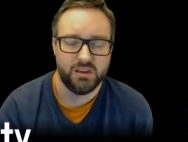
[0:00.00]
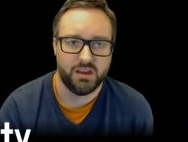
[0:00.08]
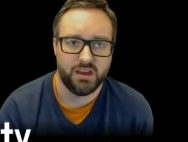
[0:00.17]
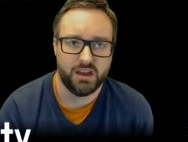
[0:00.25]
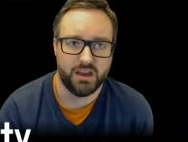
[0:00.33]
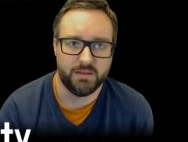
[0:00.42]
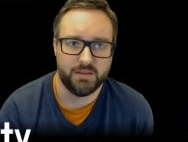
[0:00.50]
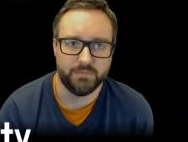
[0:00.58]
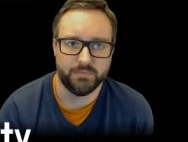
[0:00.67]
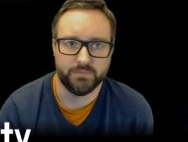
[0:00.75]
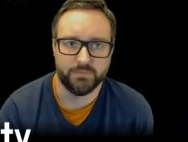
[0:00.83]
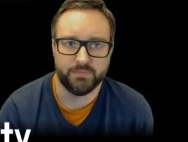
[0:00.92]
um,
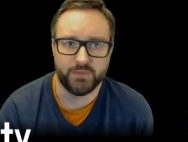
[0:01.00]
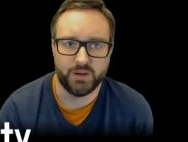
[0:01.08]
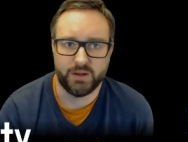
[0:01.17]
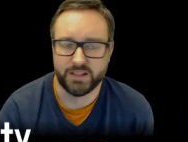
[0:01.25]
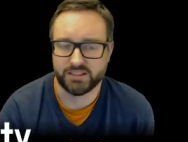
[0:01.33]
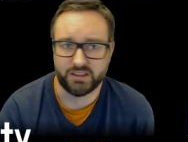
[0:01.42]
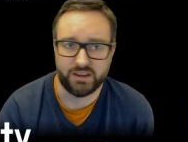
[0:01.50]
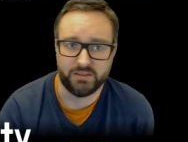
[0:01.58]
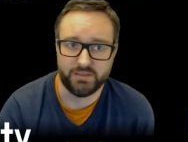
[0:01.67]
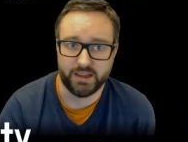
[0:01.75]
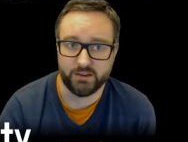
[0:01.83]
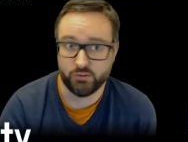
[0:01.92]
you know, outside of
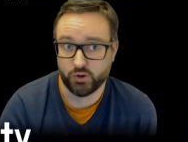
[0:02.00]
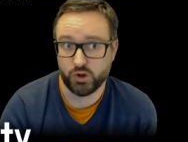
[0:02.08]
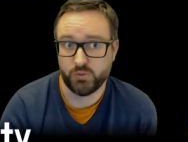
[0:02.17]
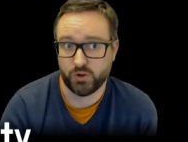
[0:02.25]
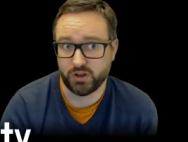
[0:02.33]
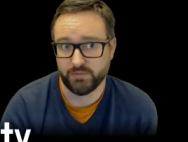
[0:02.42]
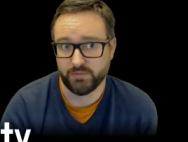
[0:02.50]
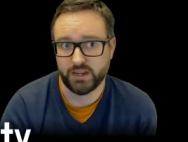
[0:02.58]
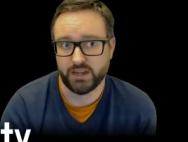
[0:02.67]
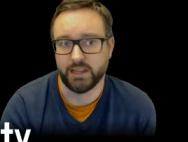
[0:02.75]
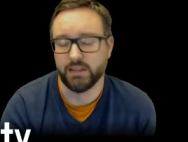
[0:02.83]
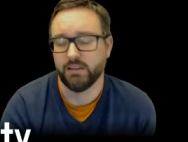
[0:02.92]
their group or
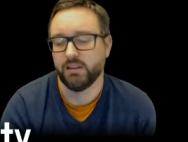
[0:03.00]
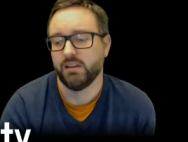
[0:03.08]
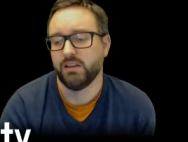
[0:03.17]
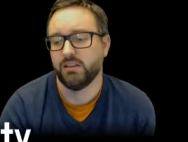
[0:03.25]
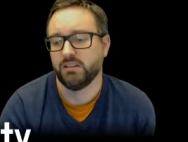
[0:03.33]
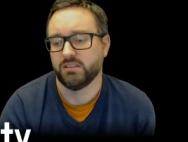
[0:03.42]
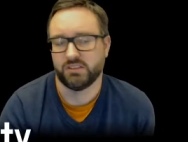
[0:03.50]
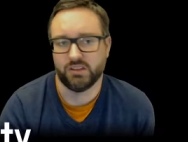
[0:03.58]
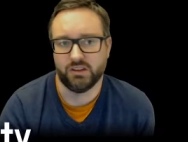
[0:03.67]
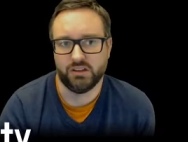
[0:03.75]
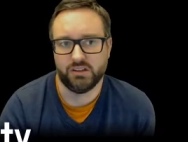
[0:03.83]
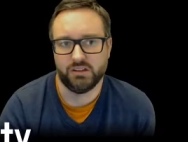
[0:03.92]
community. So,
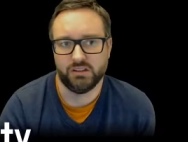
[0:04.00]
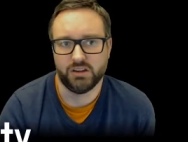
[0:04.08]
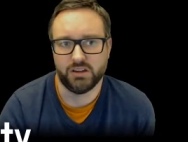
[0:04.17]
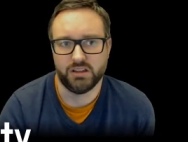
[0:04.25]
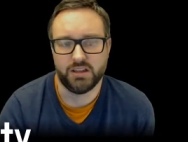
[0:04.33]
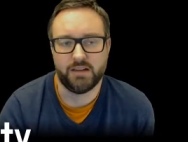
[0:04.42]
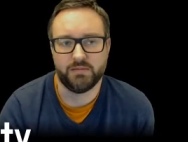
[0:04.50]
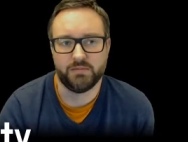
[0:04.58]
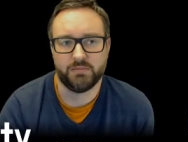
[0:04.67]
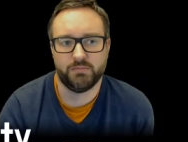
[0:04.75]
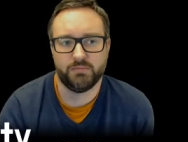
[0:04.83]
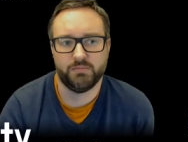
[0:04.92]
you know, you have
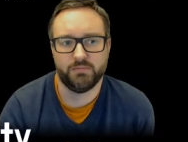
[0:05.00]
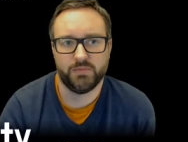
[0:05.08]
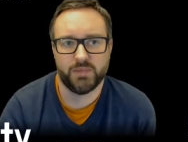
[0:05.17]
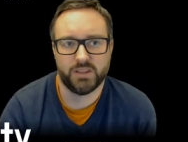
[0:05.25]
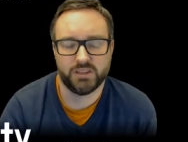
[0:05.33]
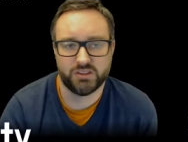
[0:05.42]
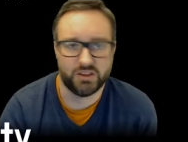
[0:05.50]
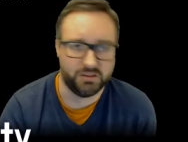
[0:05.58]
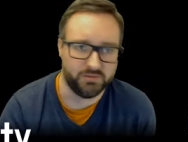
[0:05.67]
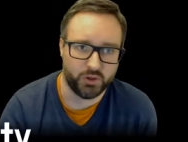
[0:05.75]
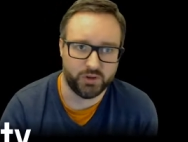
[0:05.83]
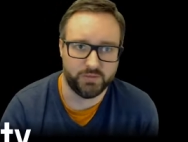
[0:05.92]
certain
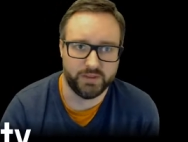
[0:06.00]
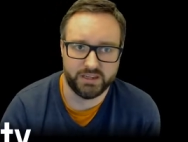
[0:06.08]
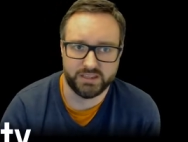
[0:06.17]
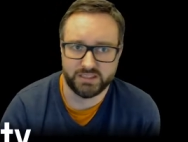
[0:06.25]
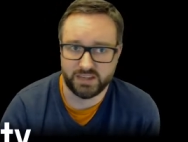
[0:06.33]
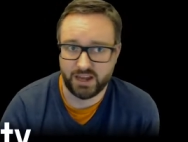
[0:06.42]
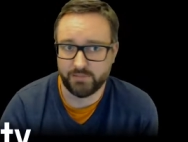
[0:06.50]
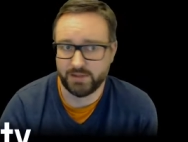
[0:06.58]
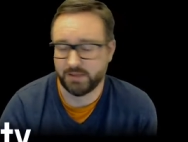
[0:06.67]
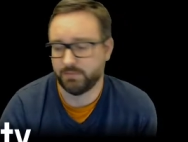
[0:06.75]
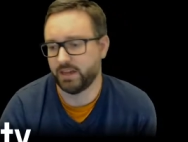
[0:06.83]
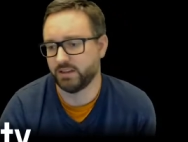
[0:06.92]
vulnerabilities that aren't being
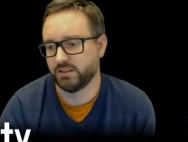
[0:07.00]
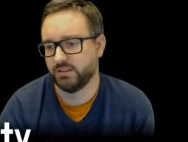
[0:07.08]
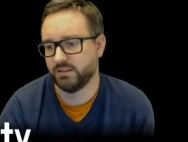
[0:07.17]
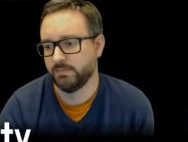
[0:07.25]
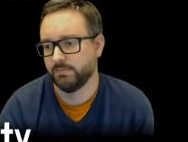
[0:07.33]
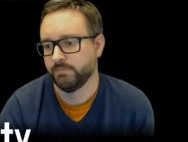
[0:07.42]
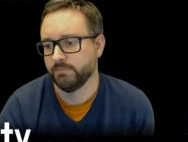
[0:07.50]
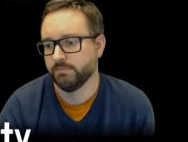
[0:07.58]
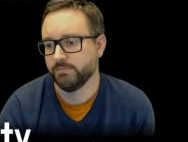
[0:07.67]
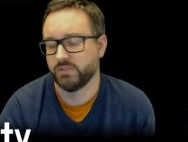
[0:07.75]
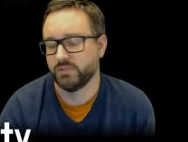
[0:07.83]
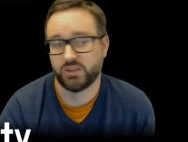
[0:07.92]
patched.
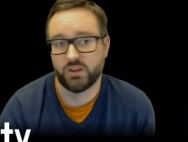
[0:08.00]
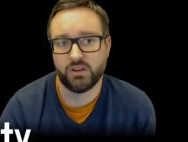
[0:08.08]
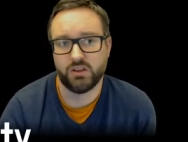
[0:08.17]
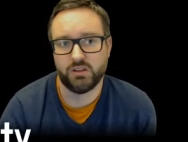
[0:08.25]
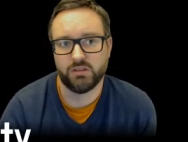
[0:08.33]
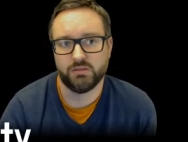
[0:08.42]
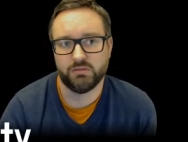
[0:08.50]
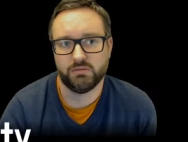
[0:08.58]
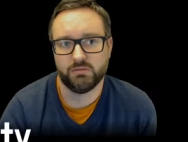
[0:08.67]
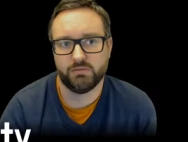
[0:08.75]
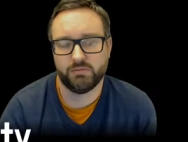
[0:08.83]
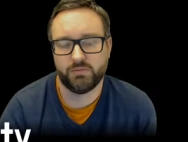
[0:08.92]
So, th-
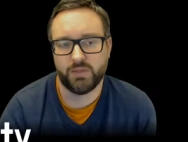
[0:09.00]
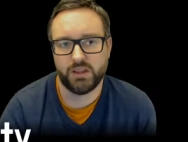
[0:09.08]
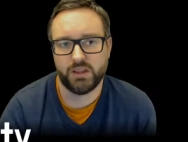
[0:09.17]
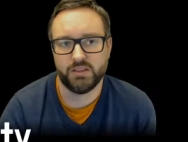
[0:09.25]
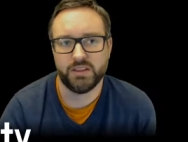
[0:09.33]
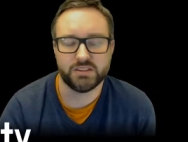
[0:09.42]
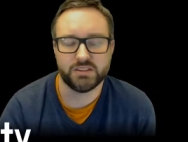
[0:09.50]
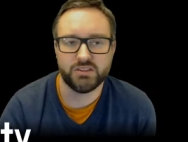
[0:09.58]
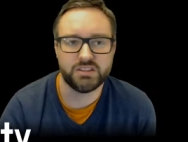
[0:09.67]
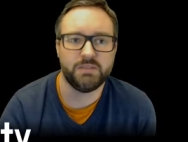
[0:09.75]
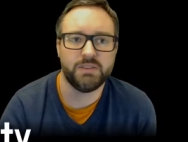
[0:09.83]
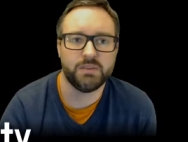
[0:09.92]
you know, that, those are
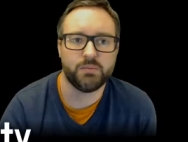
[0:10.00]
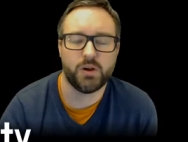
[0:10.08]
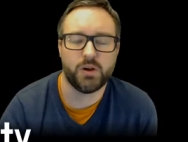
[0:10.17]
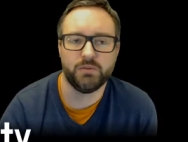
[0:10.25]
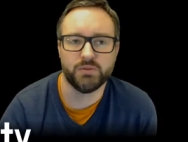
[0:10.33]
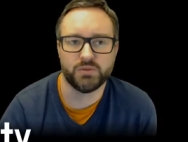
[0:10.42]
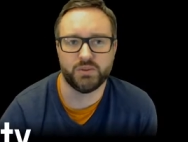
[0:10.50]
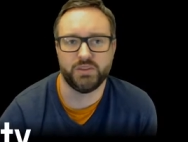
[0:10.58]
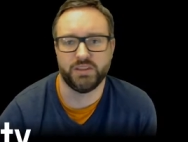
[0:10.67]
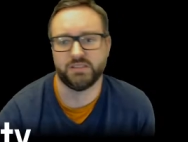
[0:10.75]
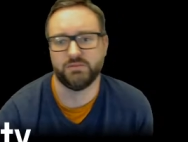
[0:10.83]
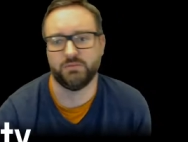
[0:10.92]
some of the problems with
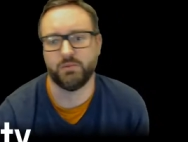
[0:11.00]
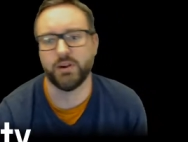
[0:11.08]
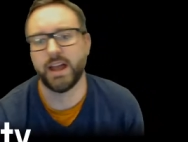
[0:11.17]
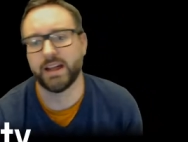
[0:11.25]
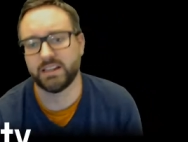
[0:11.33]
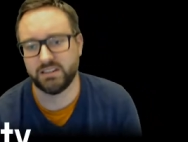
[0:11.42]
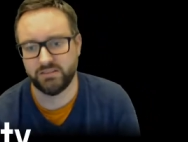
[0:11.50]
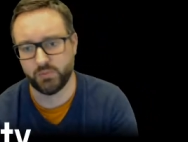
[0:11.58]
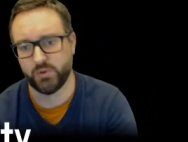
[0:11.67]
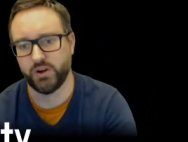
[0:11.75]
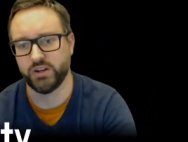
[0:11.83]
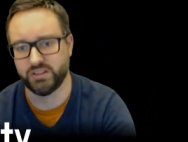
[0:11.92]
this reactive
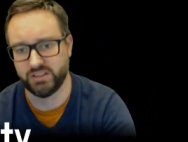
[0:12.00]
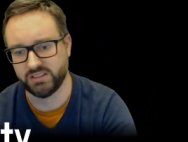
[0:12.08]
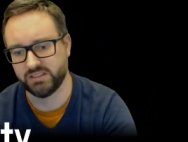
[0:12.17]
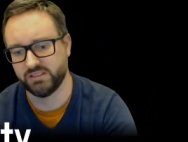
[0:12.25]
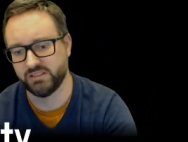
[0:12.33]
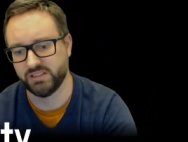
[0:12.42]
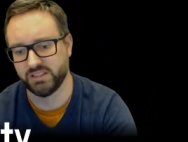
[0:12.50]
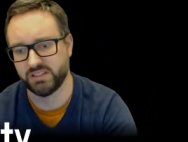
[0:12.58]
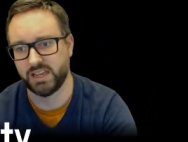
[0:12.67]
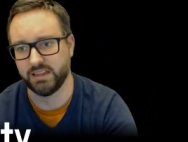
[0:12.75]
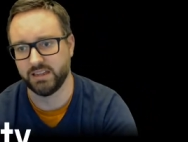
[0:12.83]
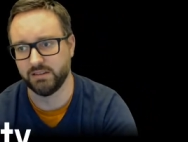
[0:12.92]
approach that's that's
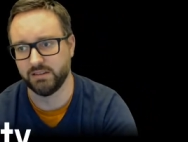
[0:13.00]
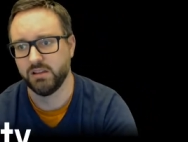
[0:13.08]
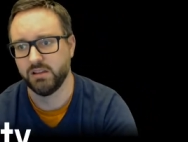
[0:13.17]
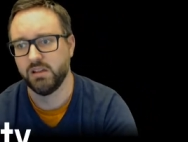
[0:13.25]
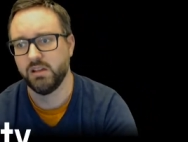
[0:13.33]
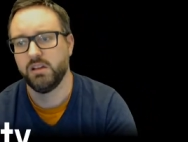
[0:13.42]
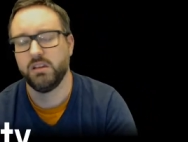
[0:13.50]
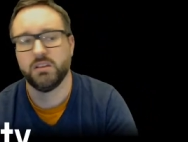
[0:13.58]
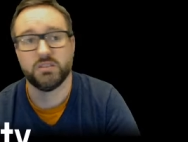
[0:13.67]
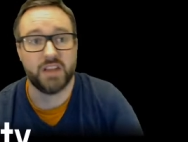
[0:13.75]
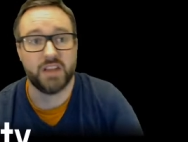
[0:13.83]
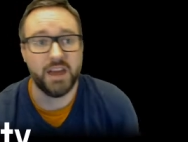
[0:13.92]
taken. So,
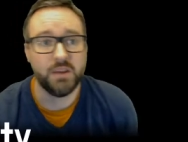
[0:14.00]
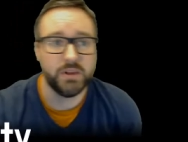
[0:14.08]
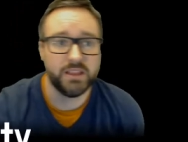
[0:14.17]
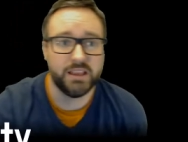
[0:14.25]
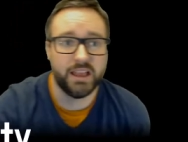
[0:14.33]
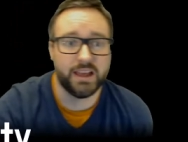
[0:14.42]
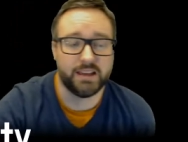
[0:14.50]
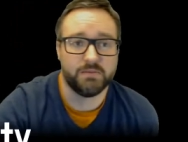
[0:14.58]
how do we like